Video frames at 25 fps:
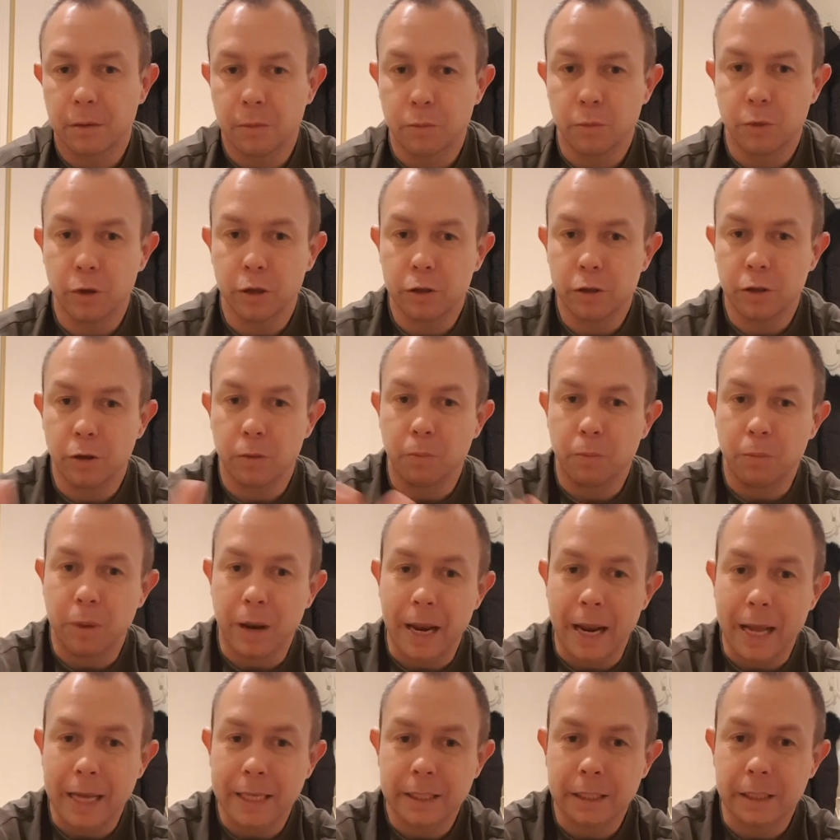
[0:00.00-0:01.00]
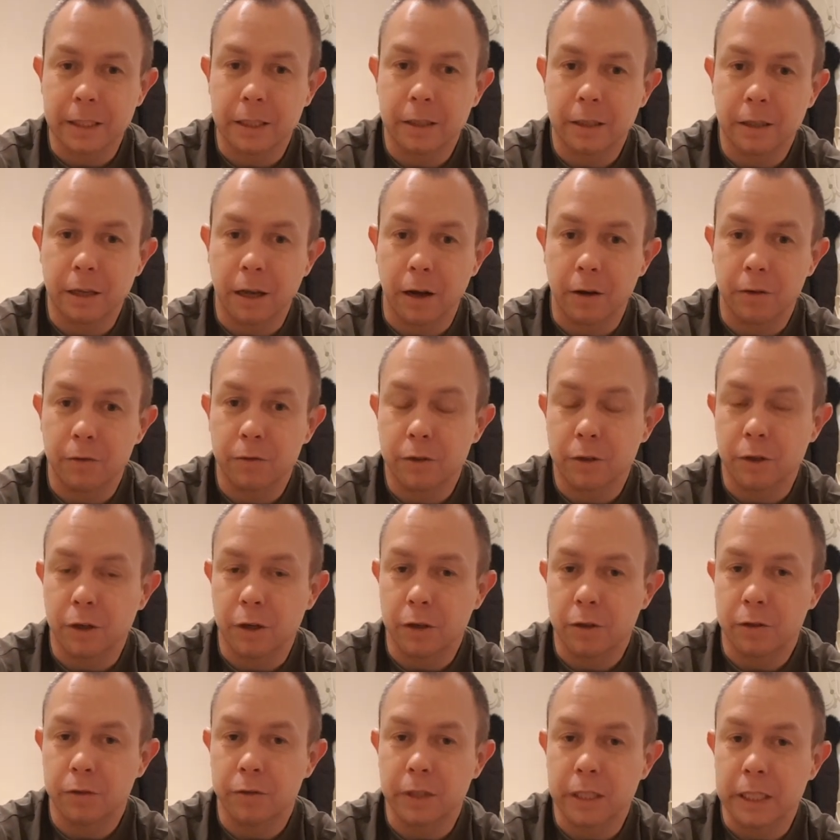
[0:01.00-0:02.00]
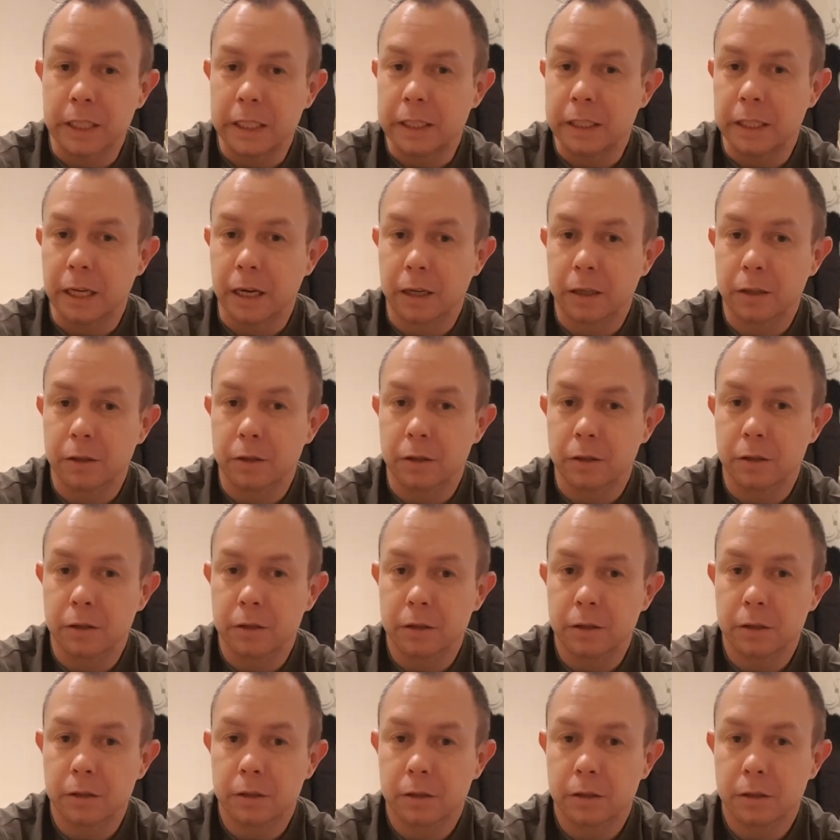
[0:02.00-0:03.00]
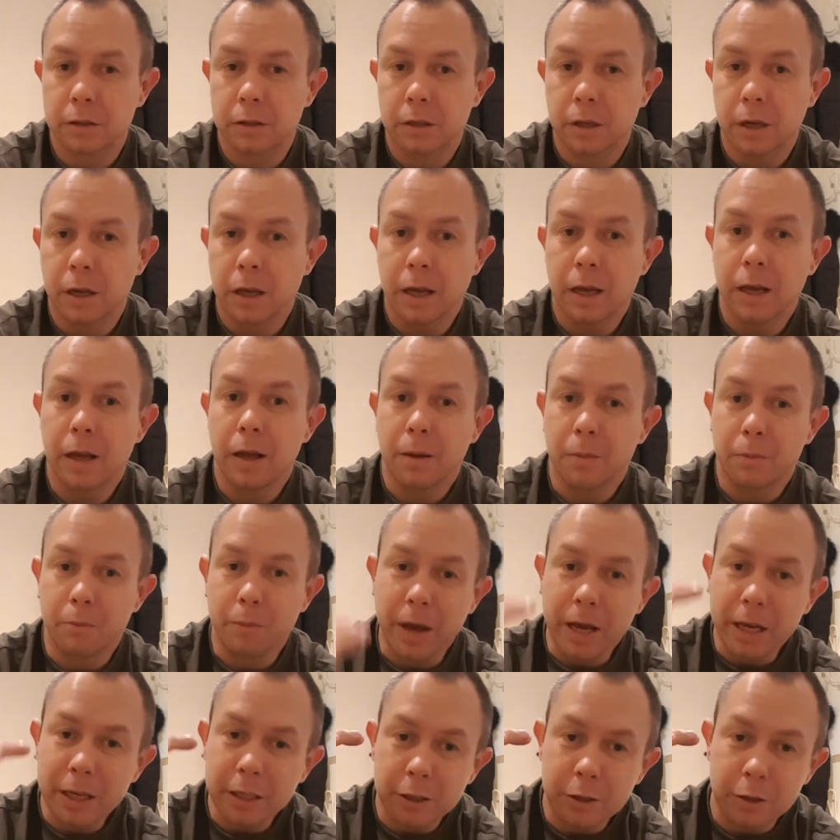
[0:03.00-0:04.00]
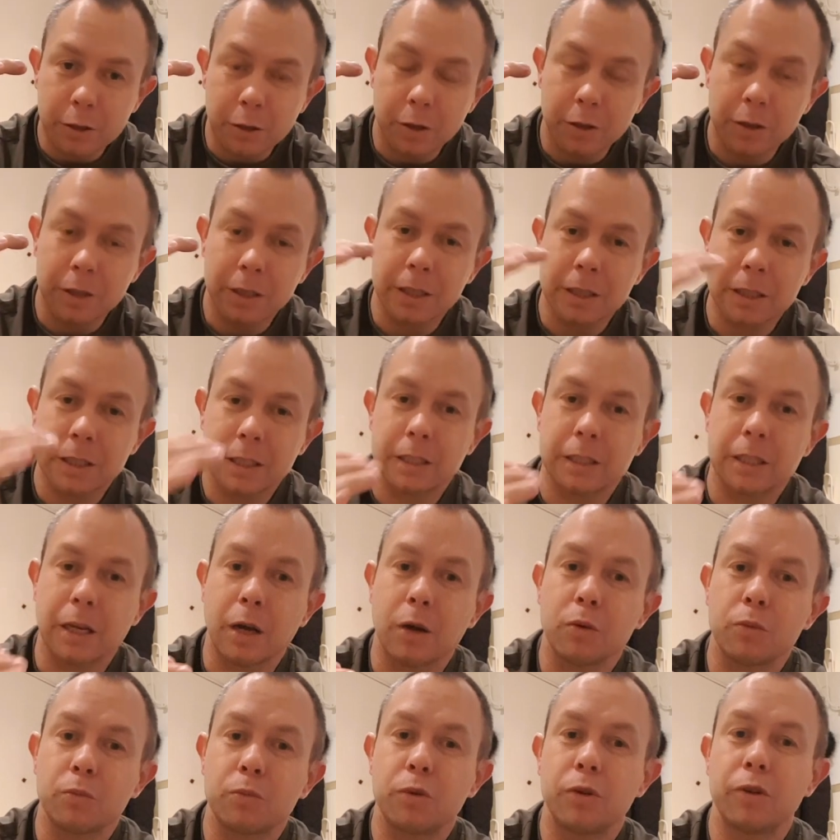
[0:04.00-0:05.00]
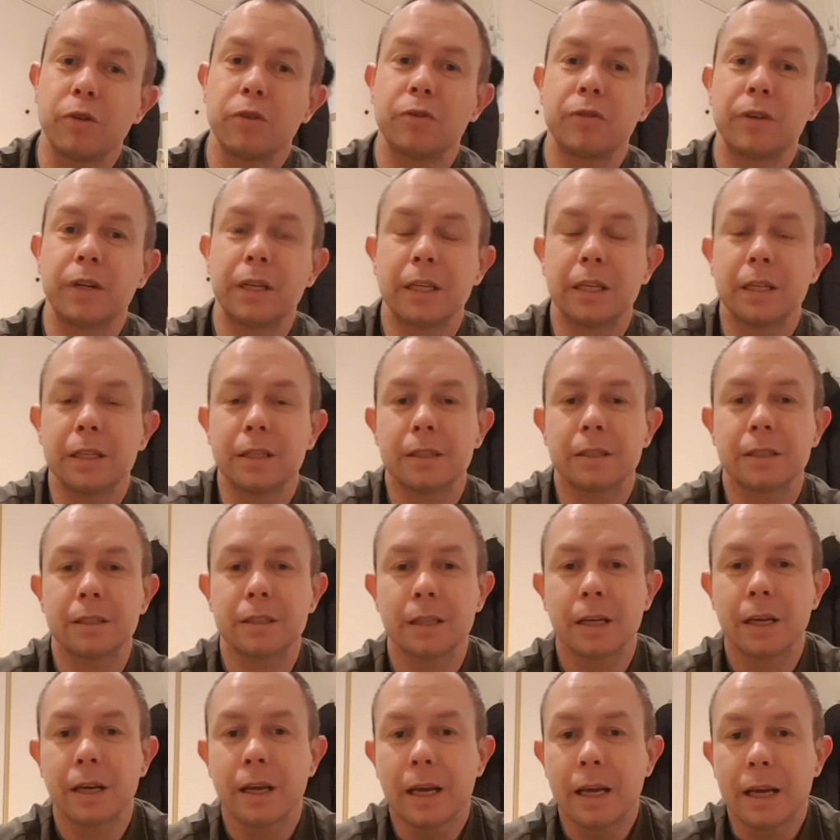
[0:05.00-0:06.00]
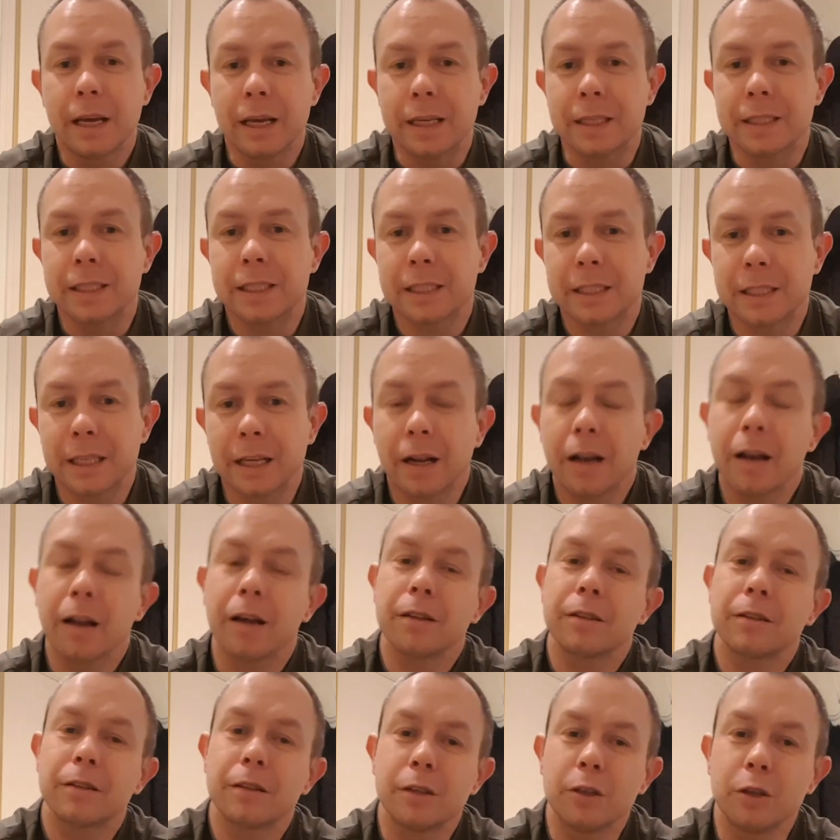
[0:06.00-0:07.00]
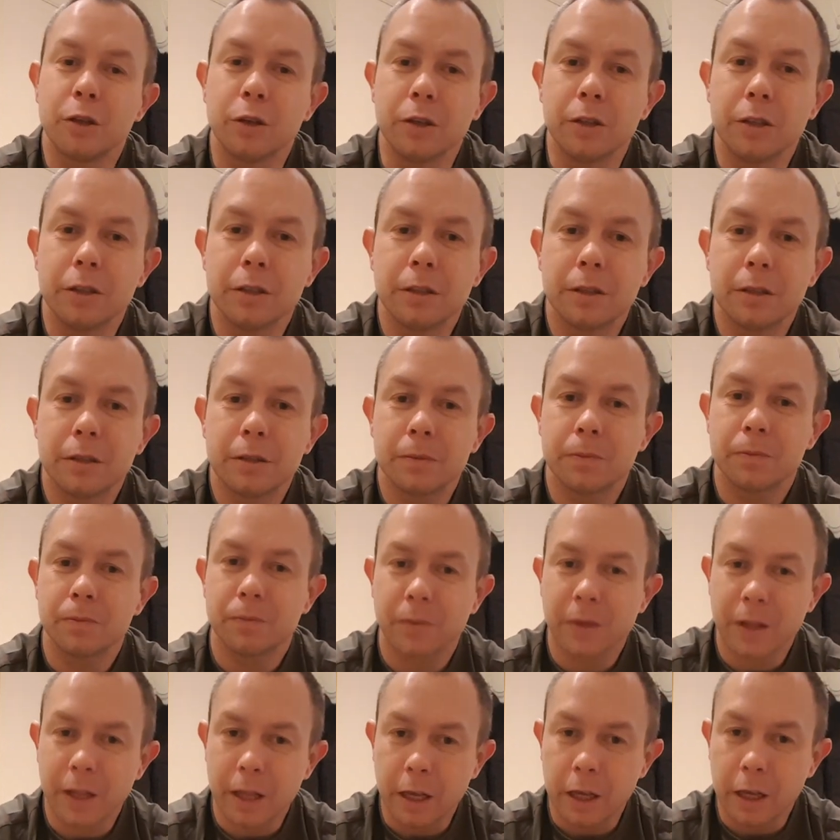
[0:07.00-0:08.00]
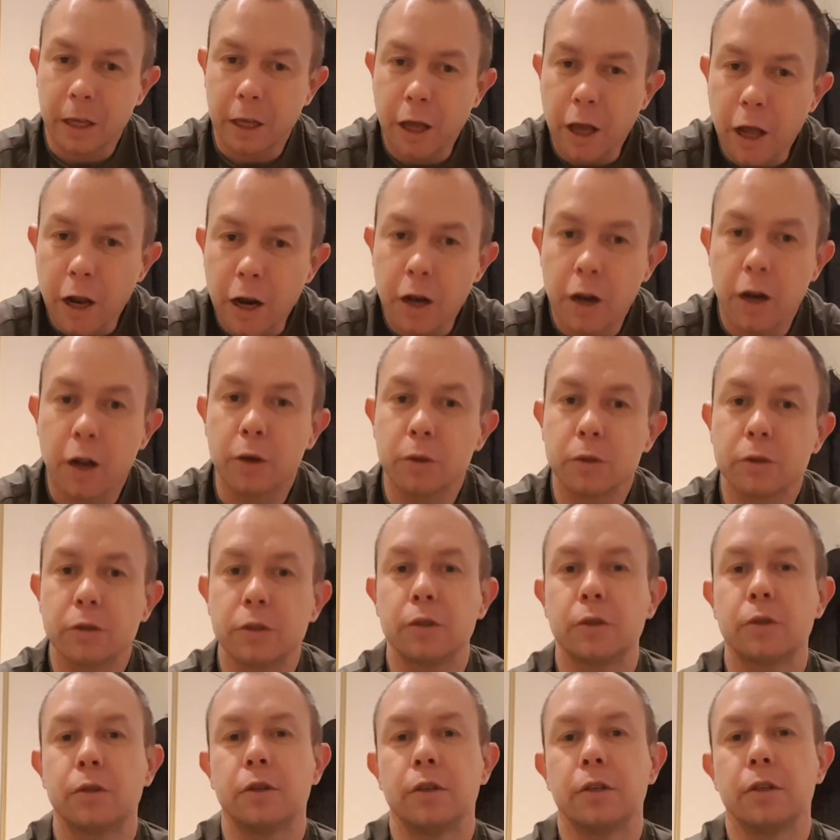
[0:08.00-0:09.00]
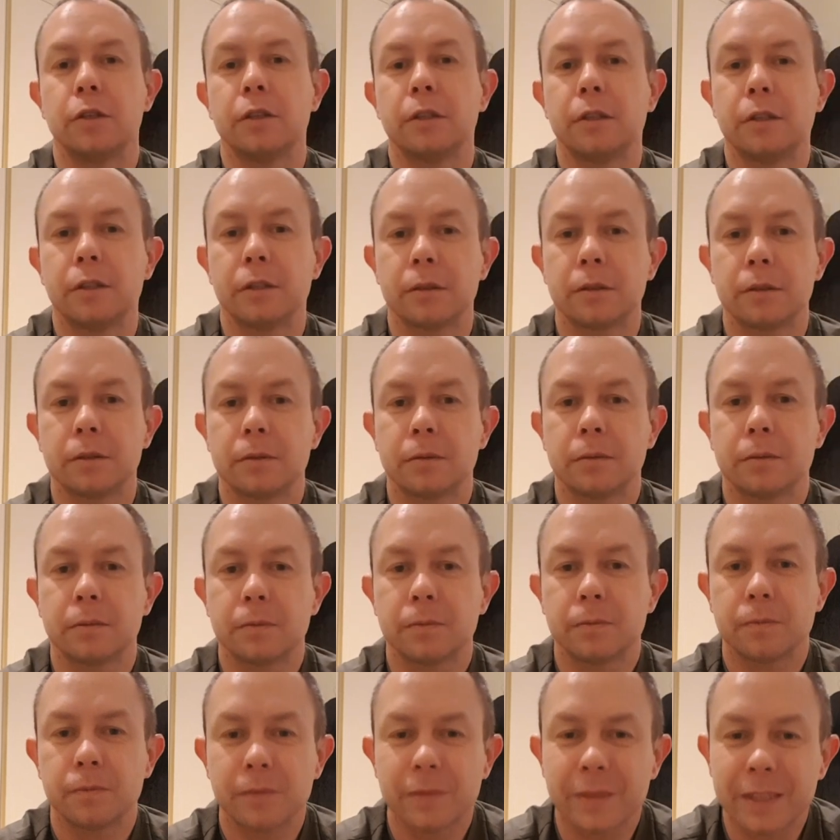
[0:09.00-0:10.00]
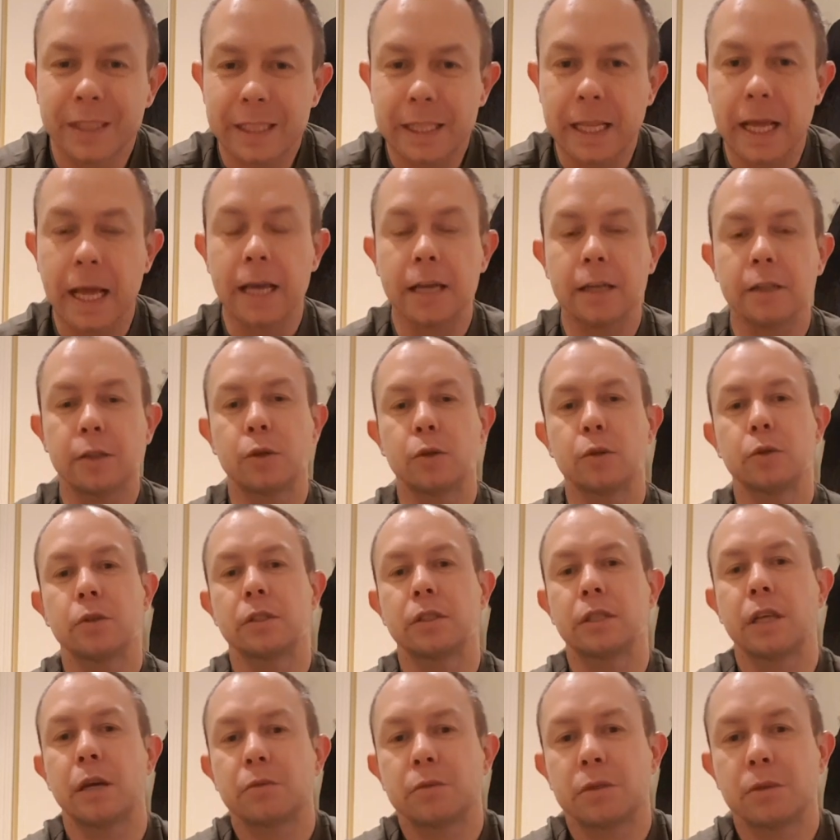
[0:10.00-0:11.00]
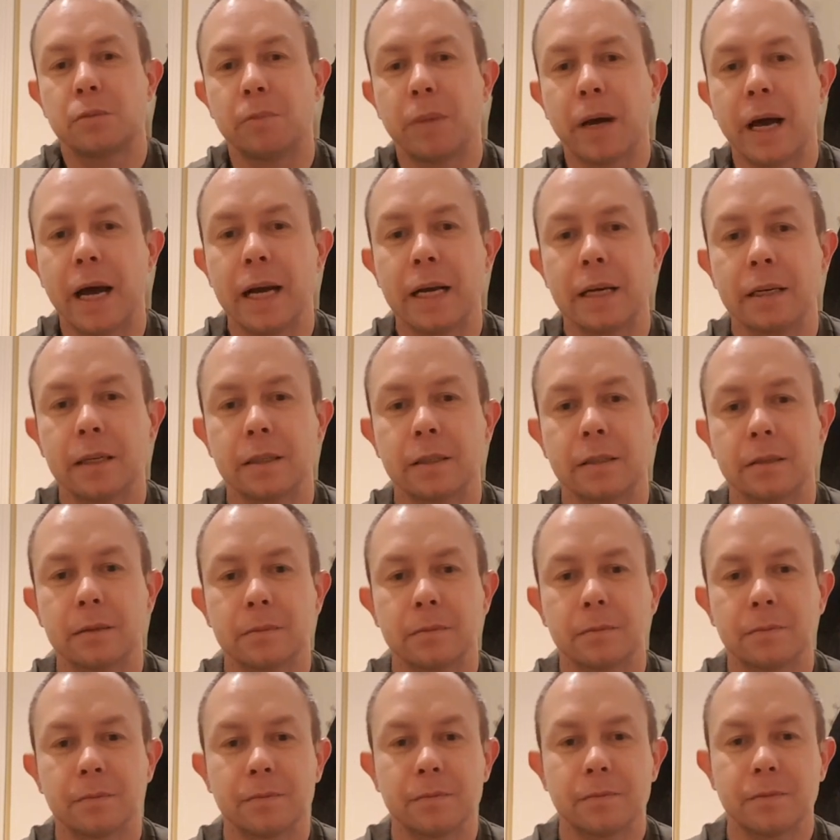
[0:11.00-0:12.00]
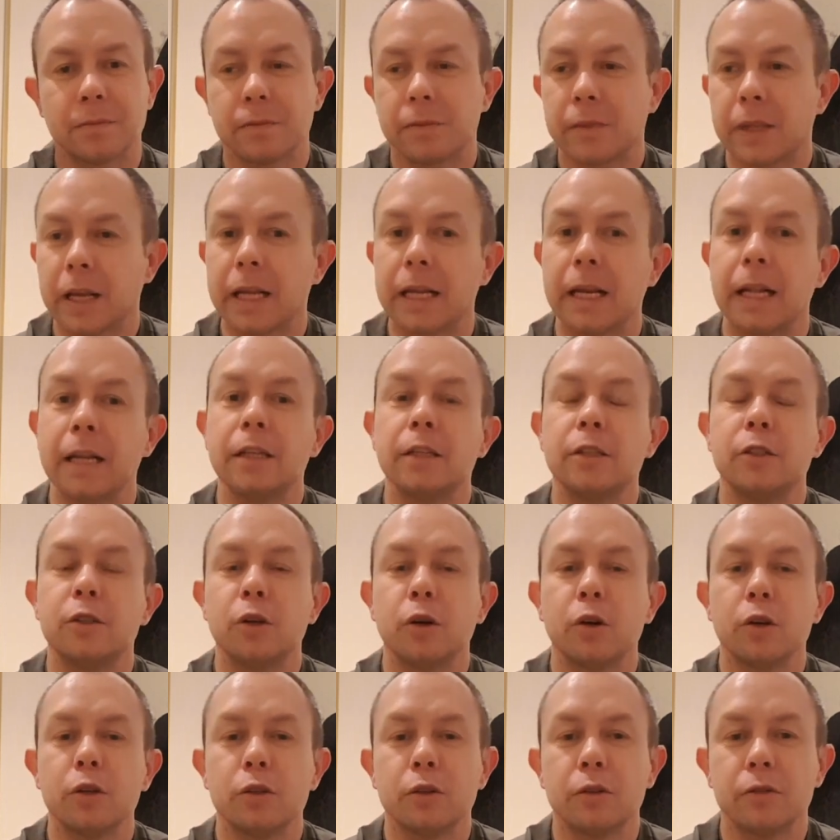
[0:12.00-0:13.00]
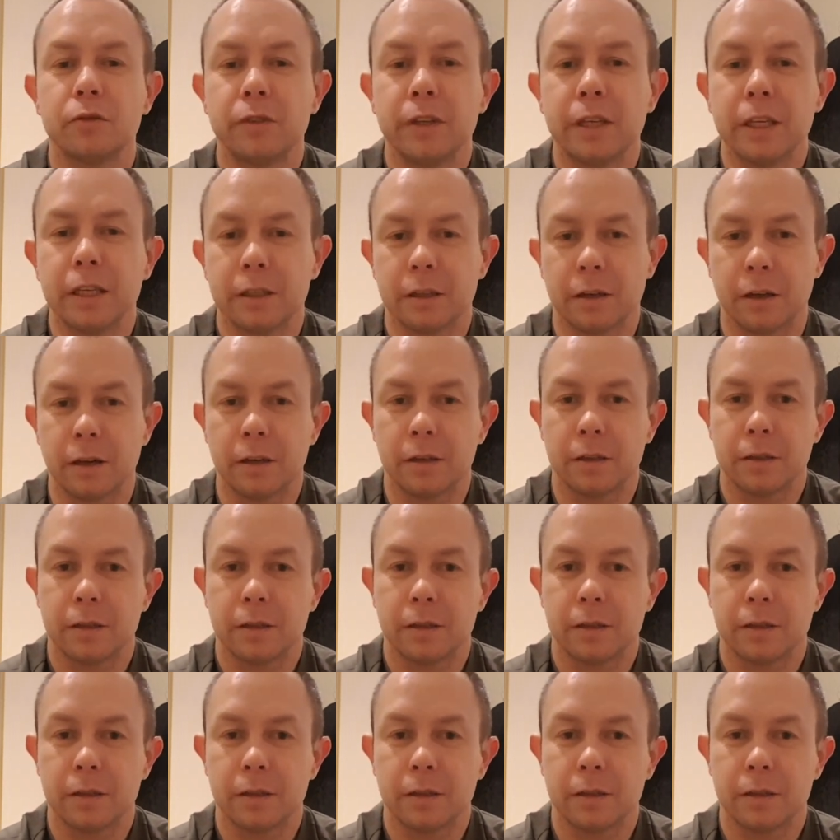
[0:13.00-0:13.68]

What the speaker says: Put your plastic cover over the injectors. Make sure the soundproofing is still under the hood. Close your hood. Take 2 steps back and enjoy your vehicle.